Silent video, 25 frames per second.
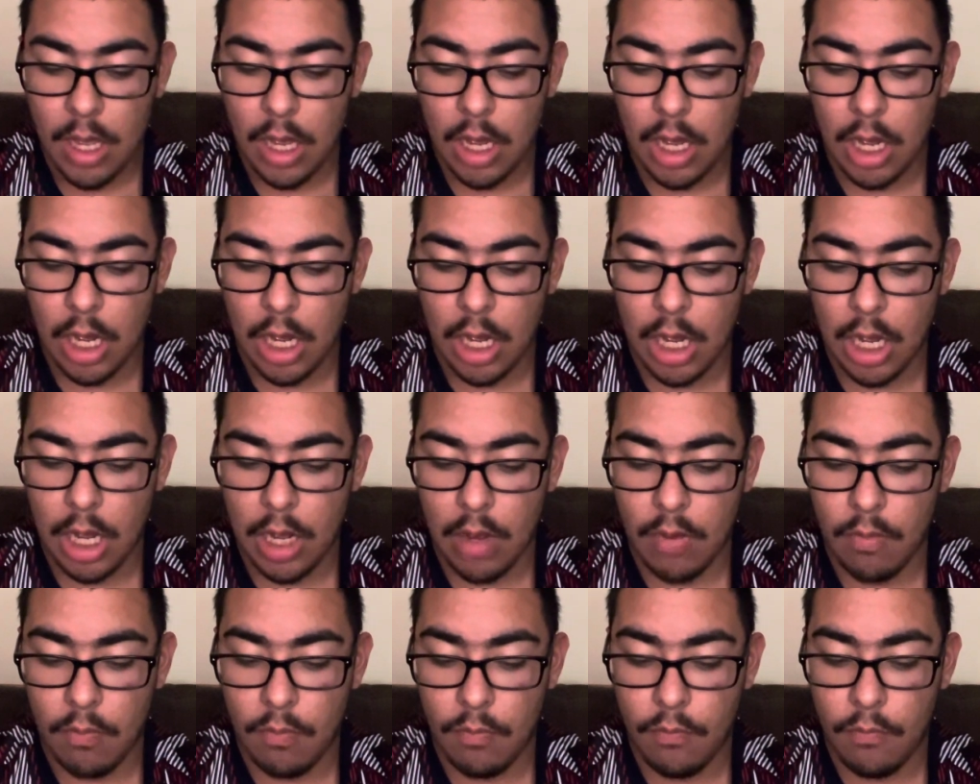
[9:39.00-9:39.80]

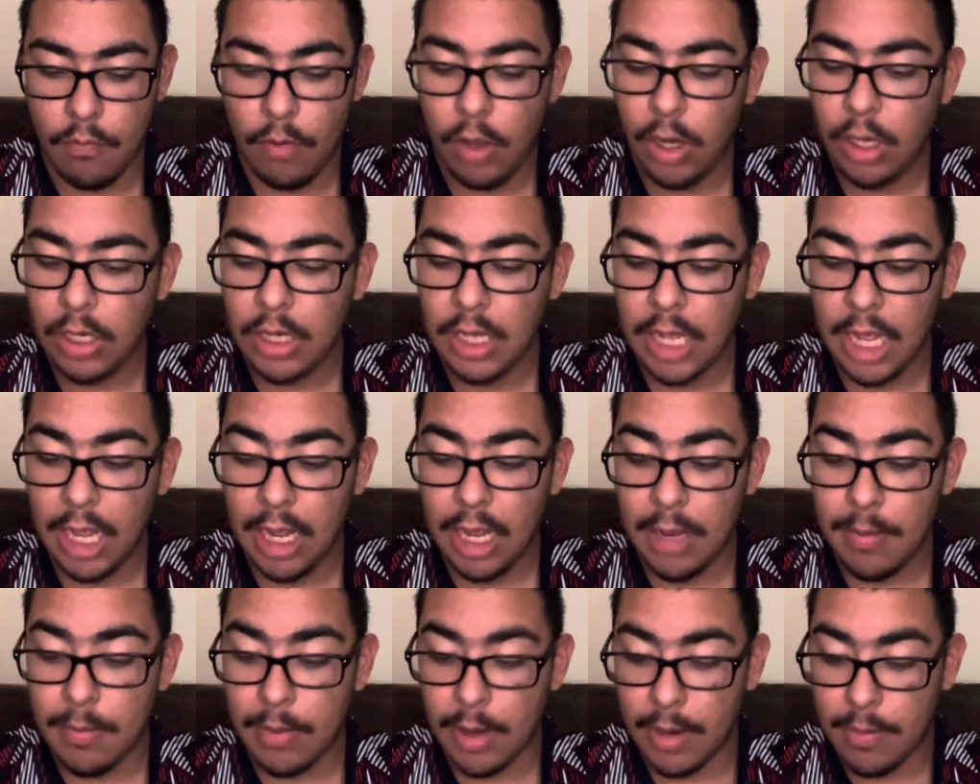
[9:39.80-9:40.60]
Fun
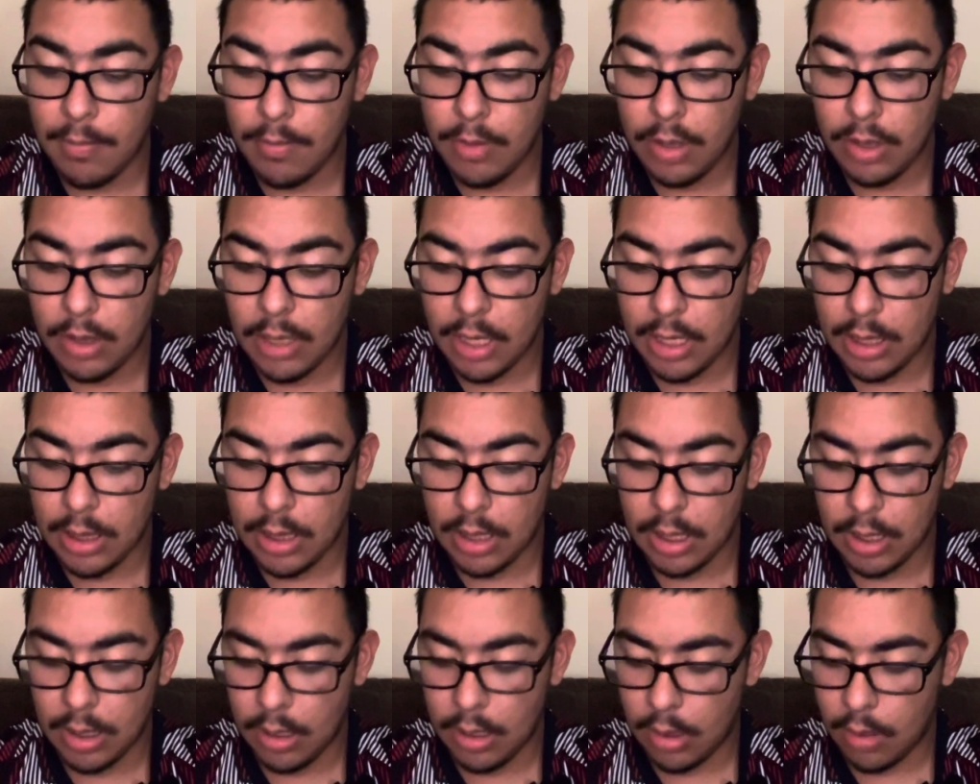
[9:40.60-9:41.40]
game. I
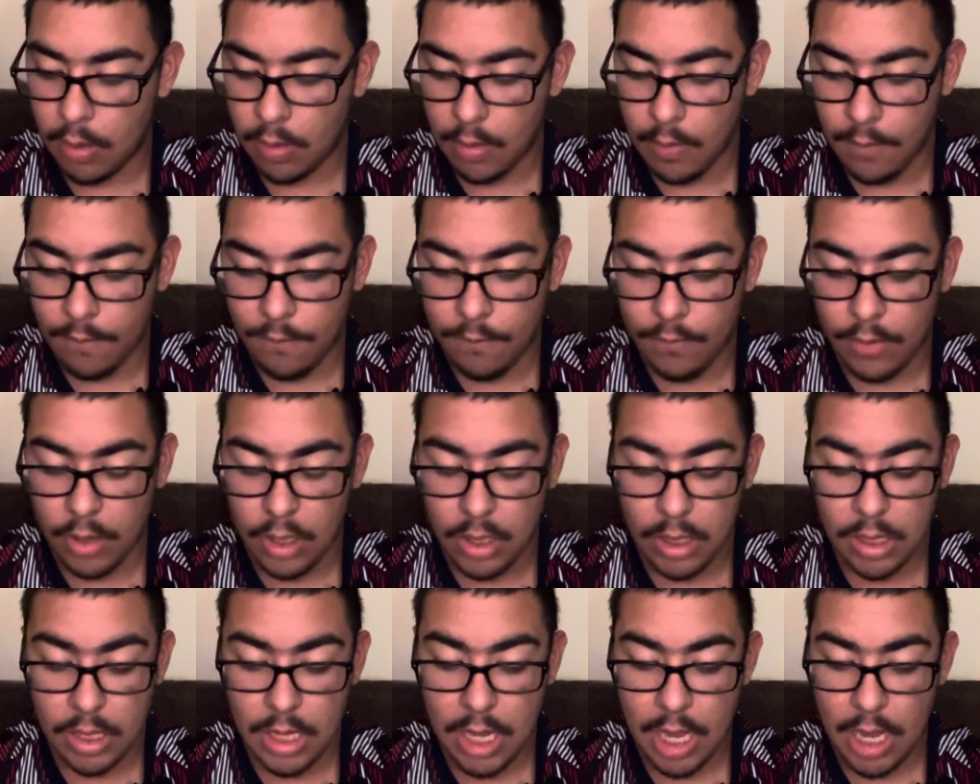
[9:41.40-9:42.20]
think this is a
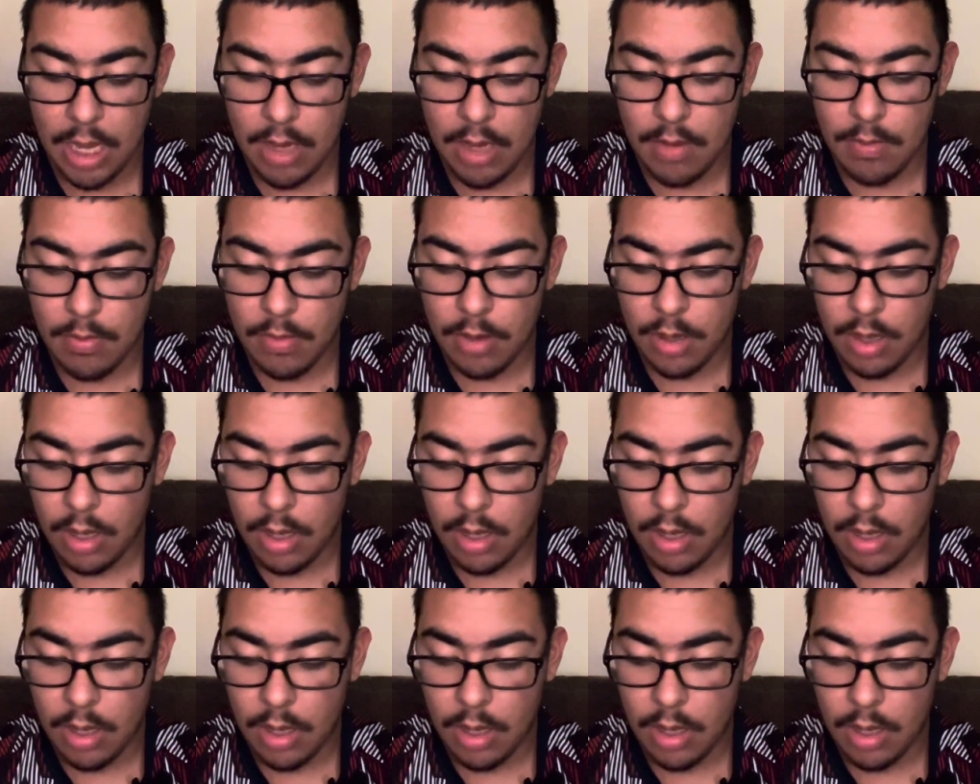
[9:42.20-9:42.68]
fun game.